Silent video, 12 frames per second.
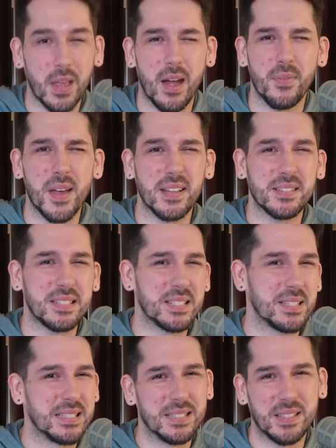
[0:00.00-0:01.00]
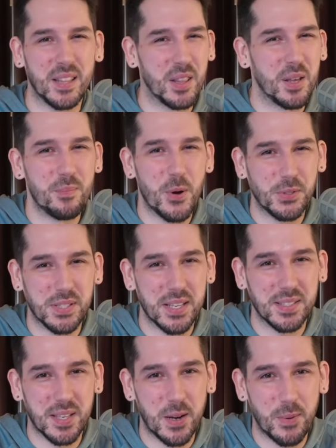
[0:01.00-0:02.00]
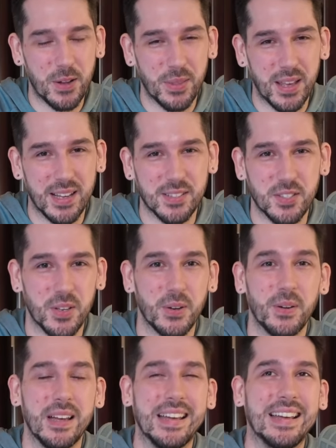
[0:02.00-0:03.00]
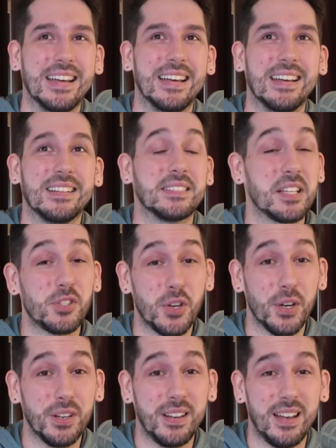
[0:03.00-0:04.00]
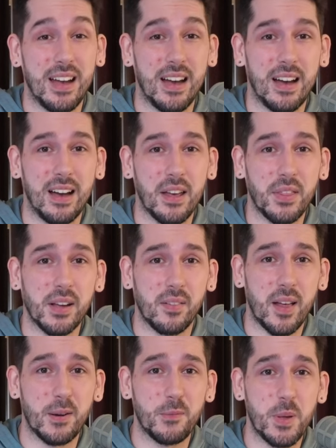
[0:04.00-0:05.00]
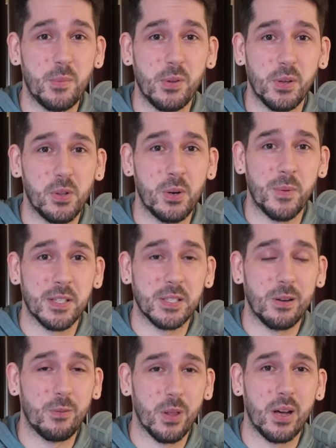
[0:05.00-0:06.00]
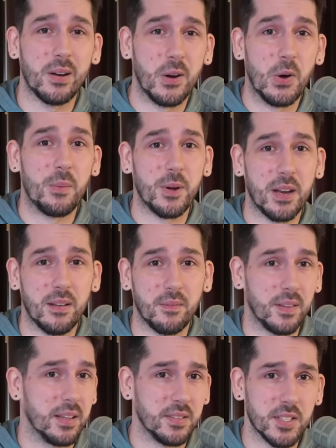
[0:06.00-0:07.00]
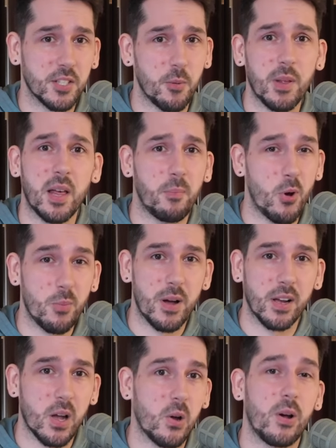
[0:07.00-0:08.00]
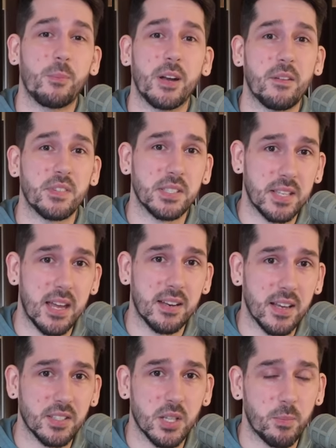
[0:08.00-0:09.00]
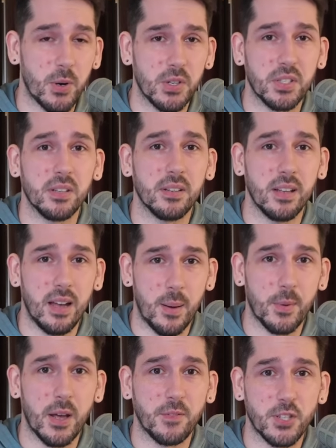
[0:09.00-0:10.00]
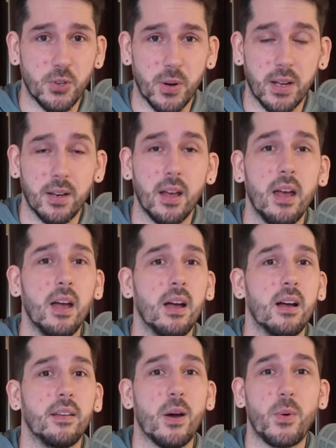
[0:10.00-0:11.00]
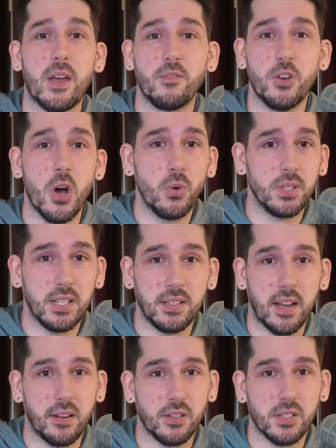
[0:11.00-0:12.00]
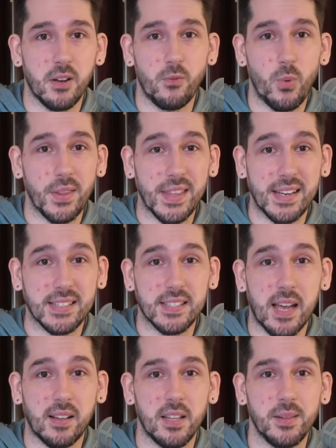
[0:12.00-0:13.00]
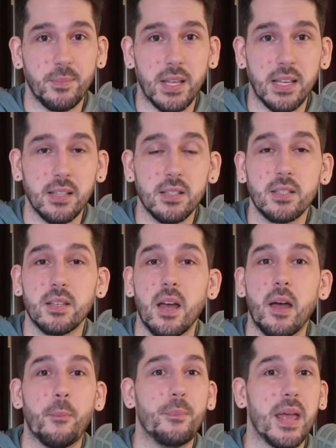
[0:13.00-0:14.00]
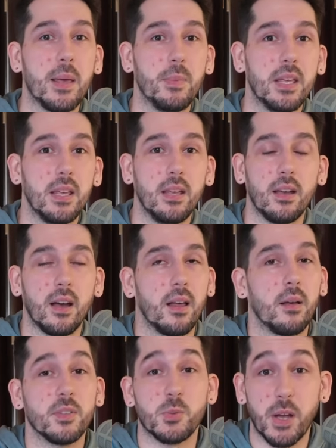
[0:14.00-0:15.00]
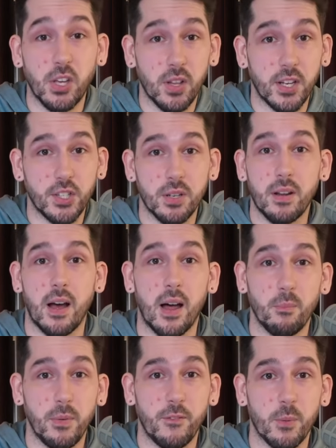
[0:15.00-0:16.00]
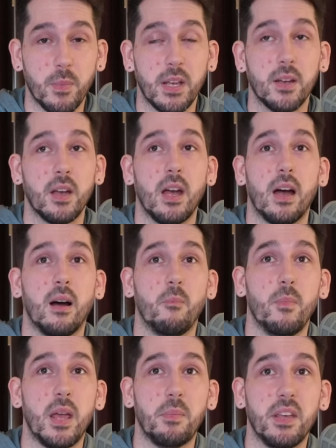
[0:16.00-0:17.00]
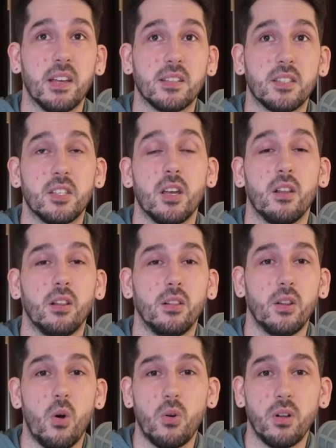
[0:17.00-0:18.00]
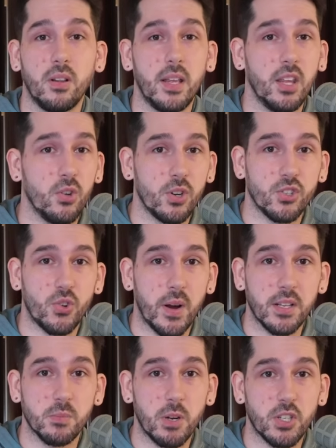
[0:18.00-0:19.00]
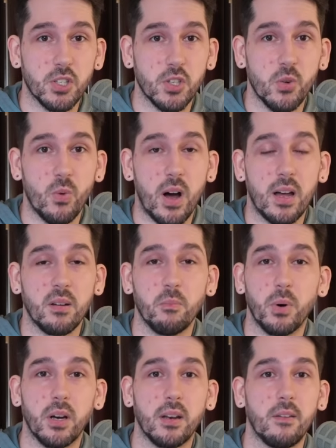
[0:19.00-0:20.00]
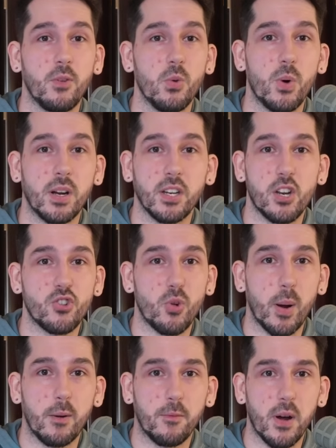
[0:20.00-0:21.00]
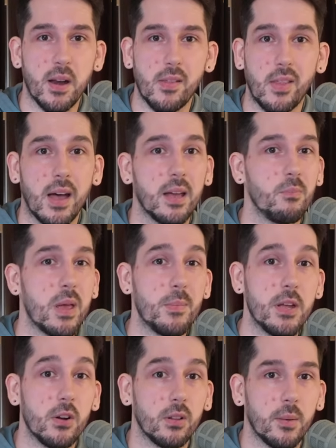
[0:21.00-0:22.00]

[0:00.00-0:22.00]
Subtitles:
And that's the most they said about that. So that's good. I think a lot of people, including myself, thought, this is going to be like Pokemon Go. I'm going to have to stand next to the person. I'm going to have to trade. Now, we have no details of what that exactly means. Maybe speculation from me. Maybe it's locally you can trade as much as you want, but if you wanted to trade a friend online, maybe you're